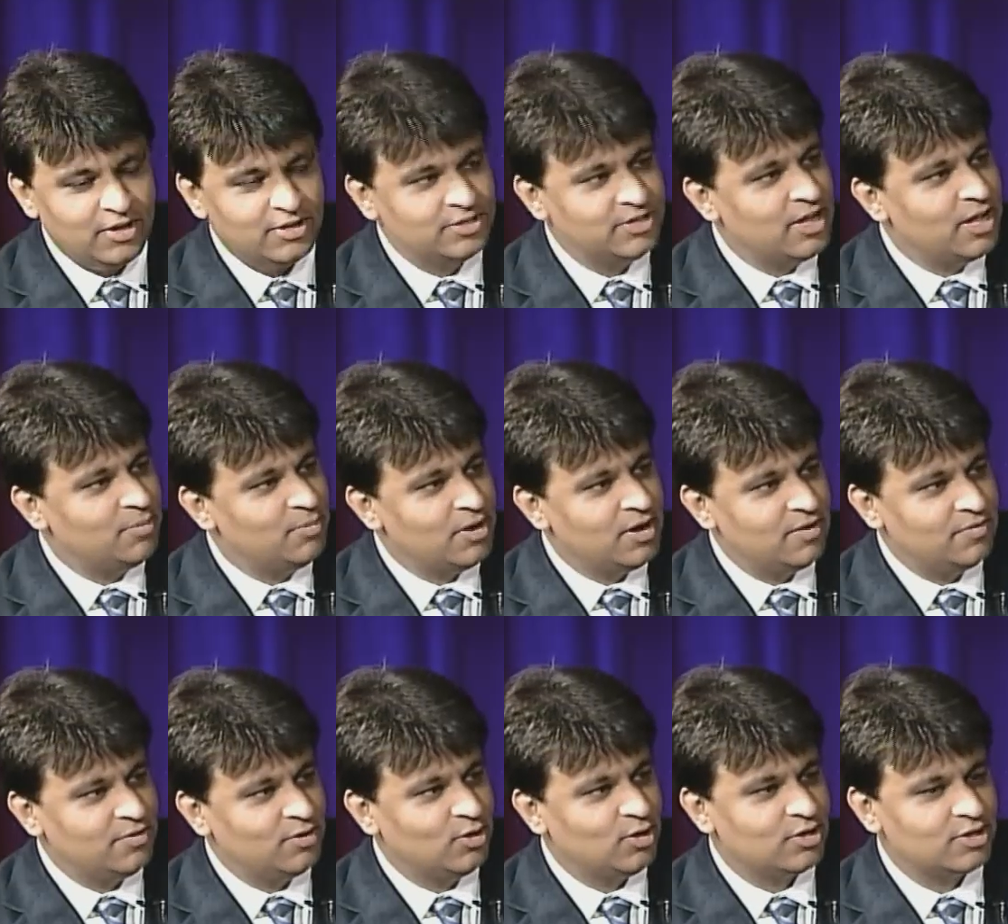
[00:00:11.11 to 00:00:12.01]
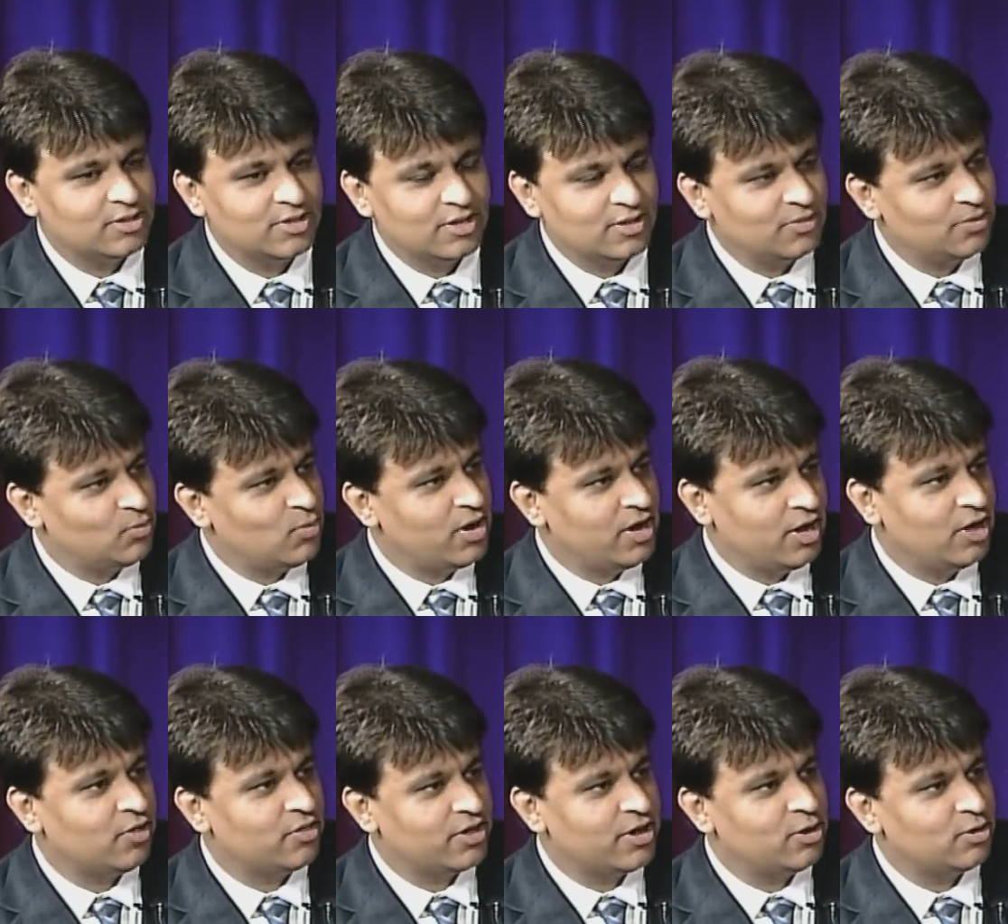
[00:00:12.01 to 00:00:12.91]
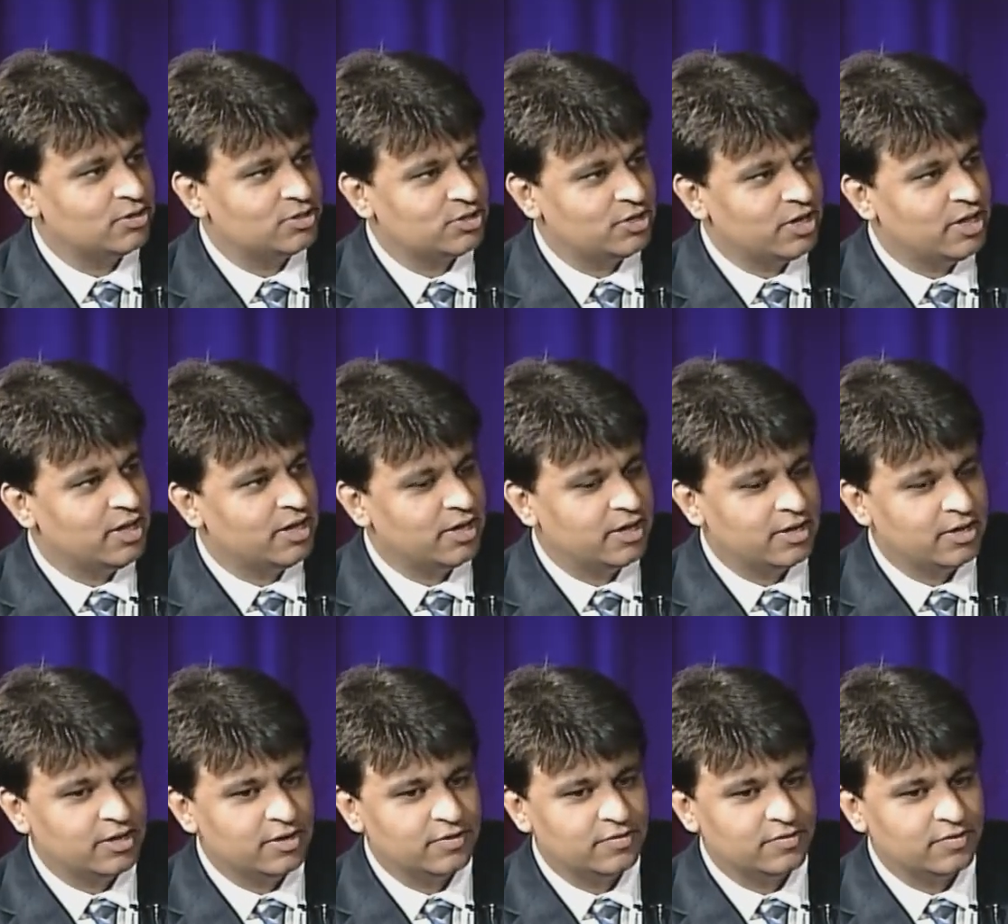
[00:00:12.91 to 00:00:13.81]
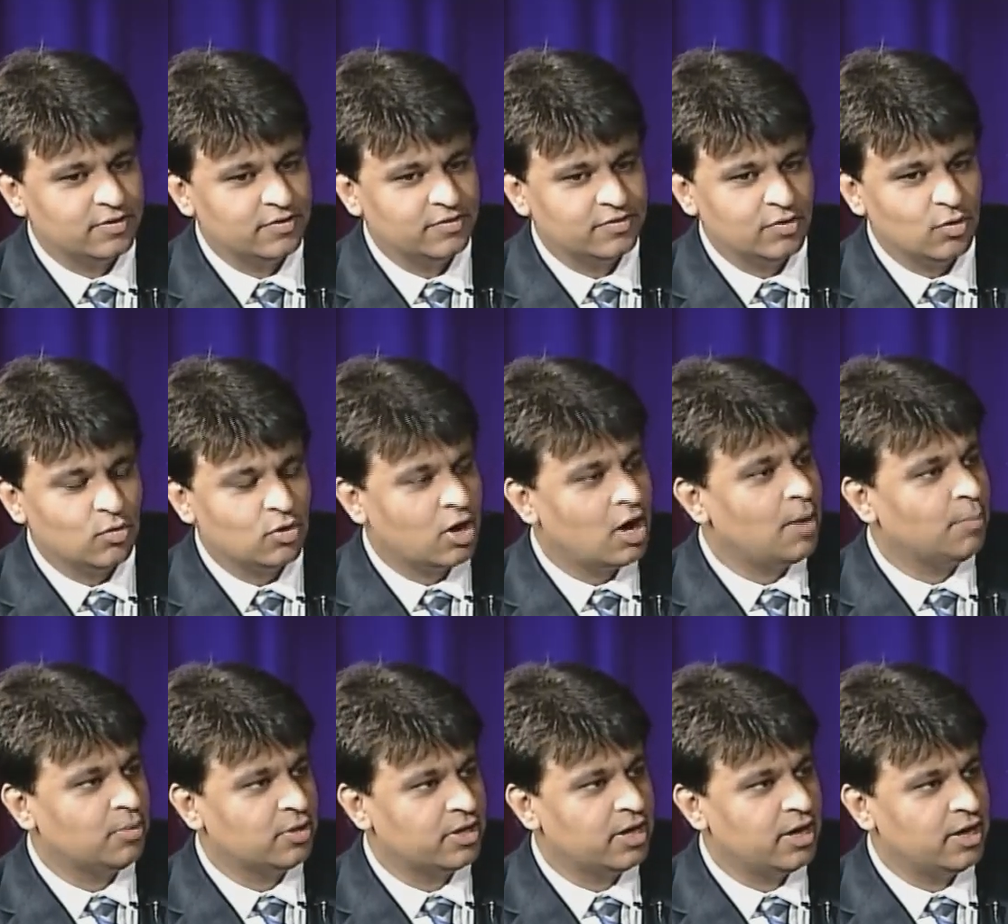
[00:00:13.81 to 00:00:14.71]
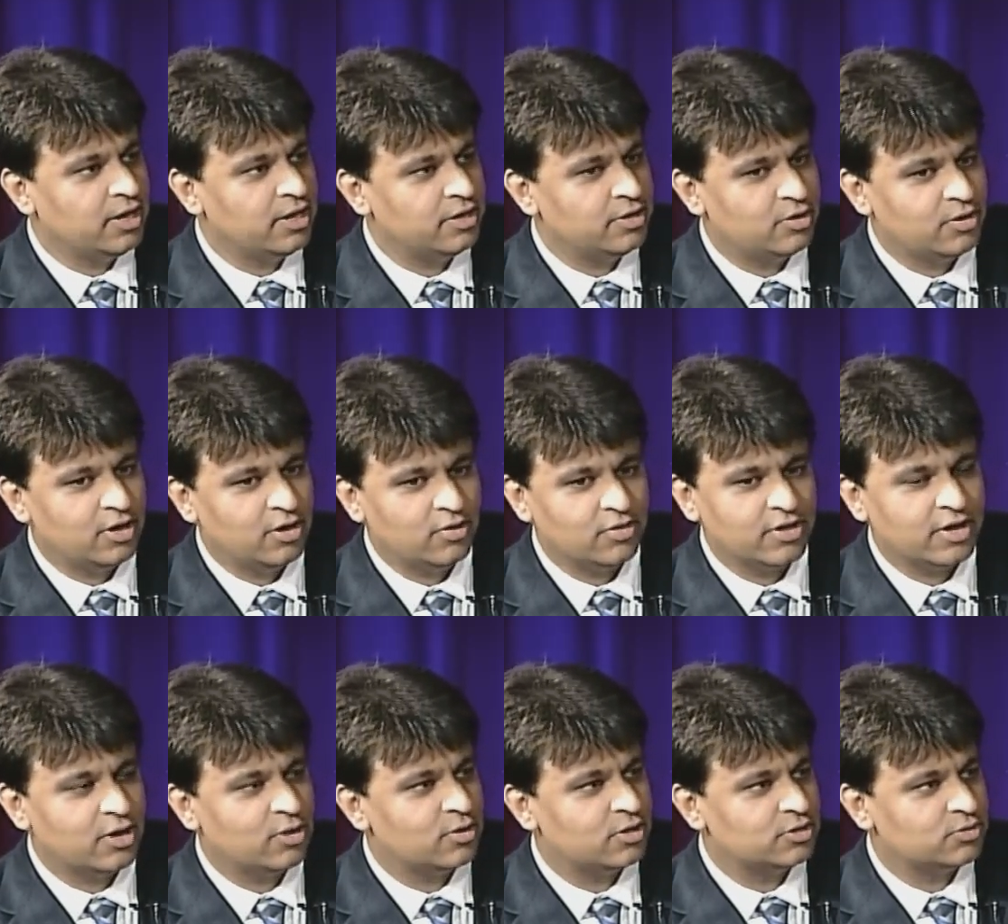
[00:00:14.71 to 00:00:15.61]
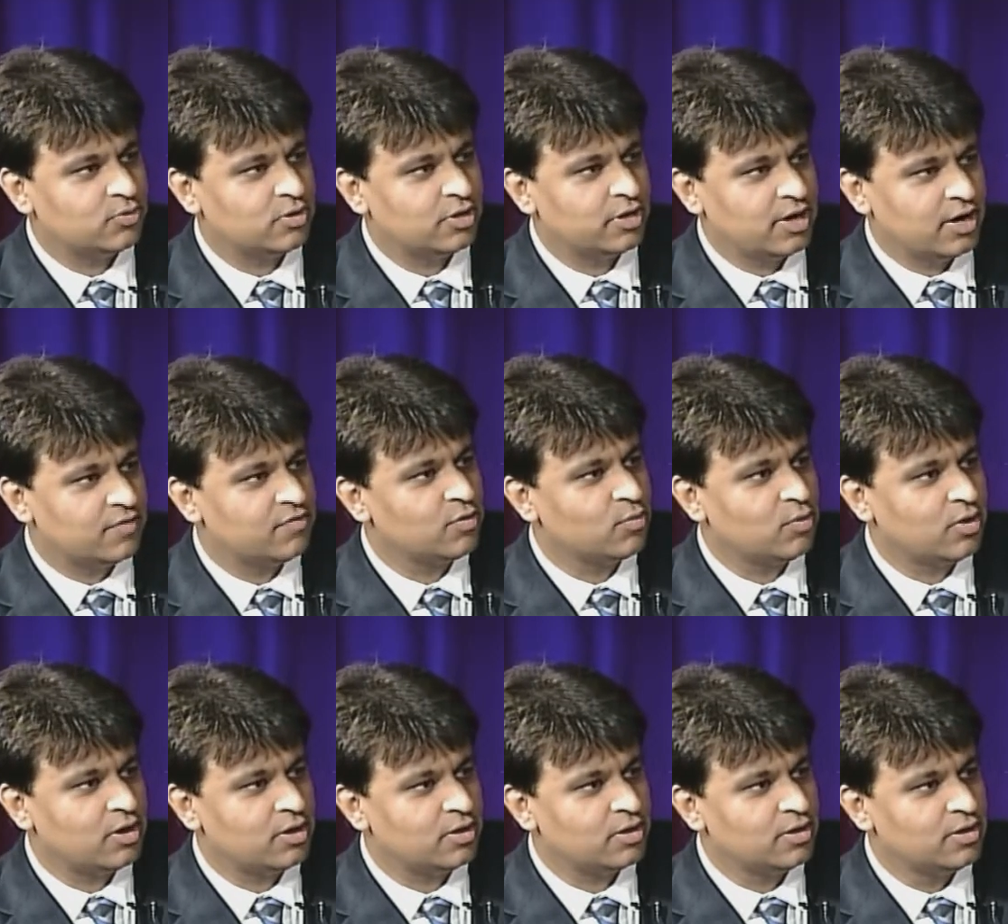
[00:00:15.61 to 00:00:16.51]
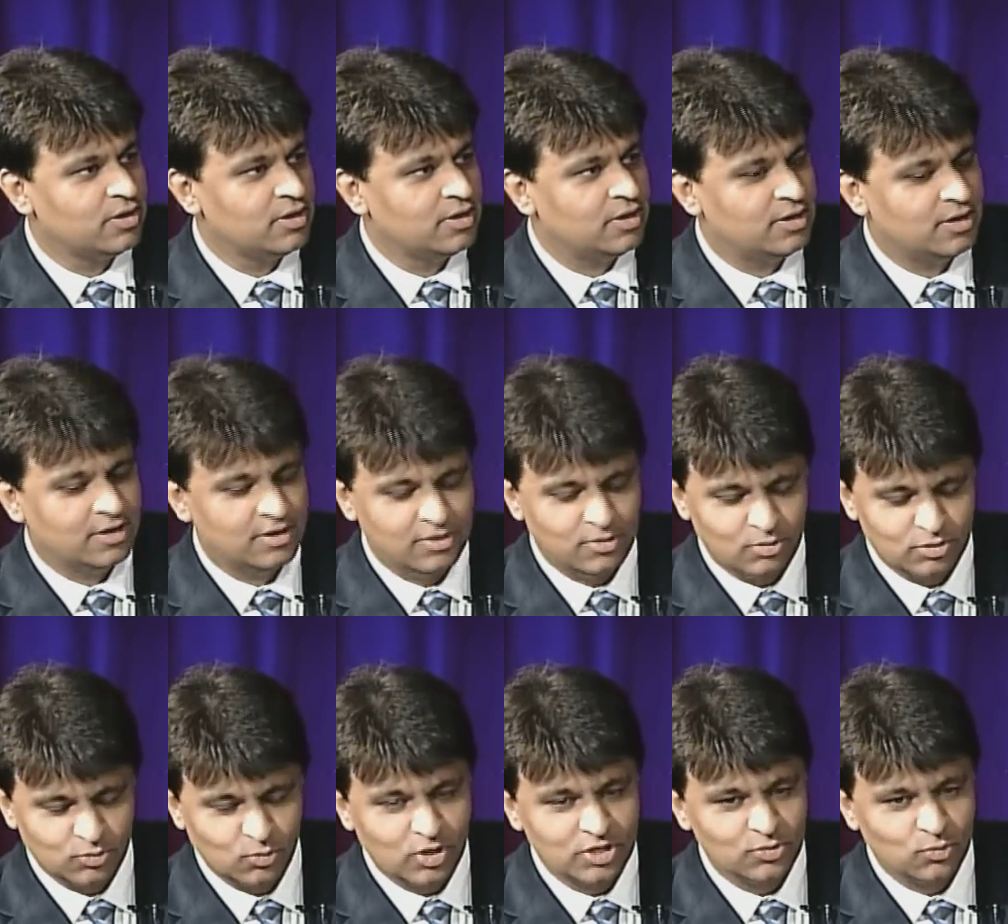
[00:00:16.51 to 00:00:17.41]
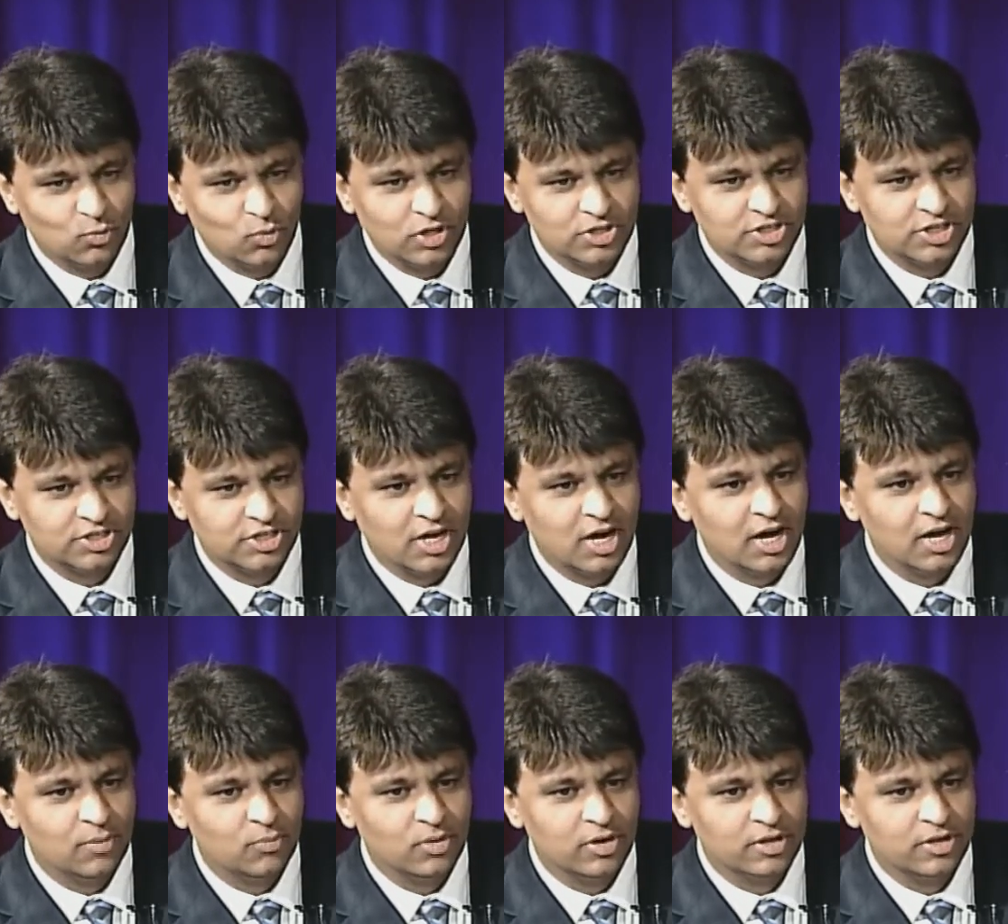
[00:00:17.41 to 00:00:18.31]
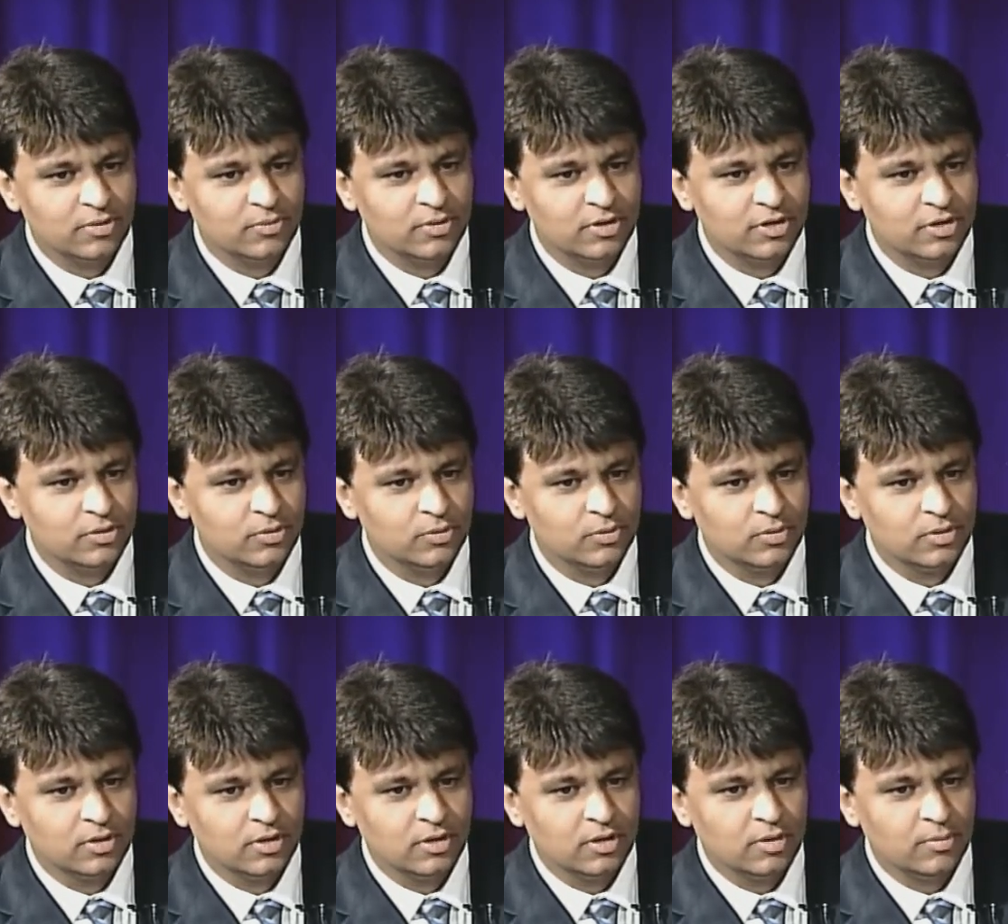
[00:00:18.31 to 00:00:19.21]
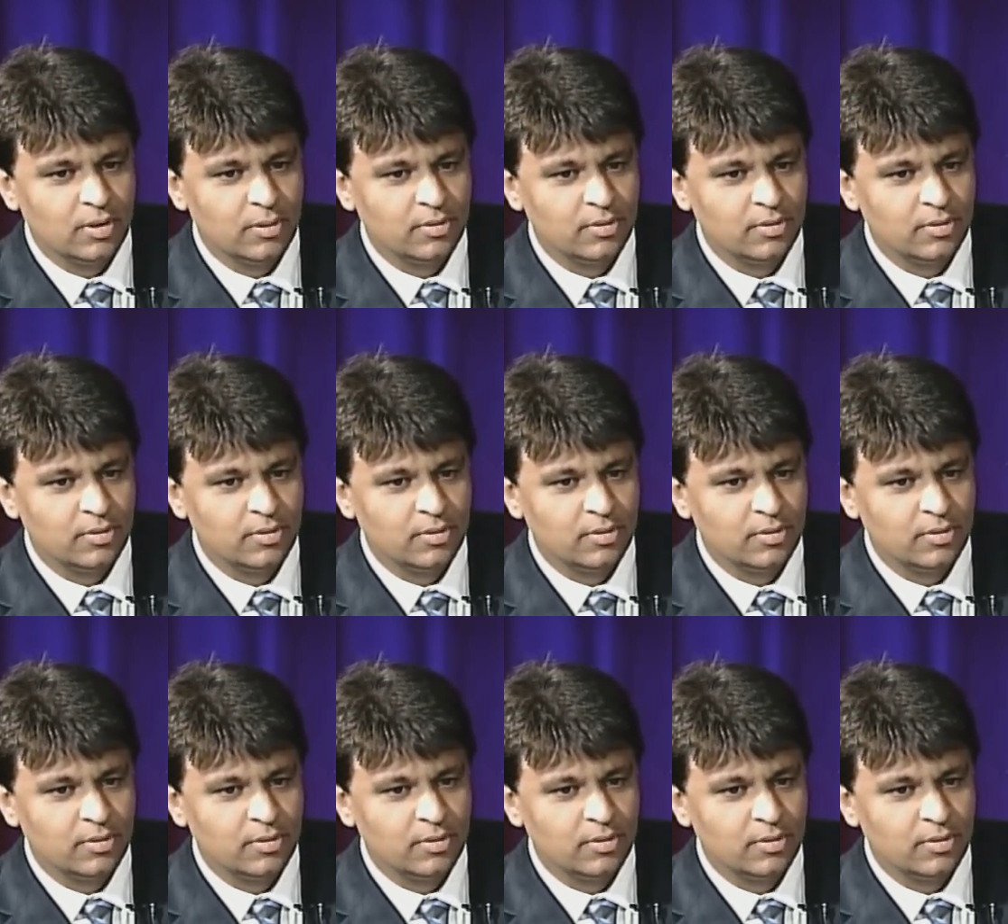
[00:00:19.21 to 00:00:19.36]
Deb, if you look at the way healthcare is today, it is so complicated. Your healthcare is really everywhere. There was once a time when you maybe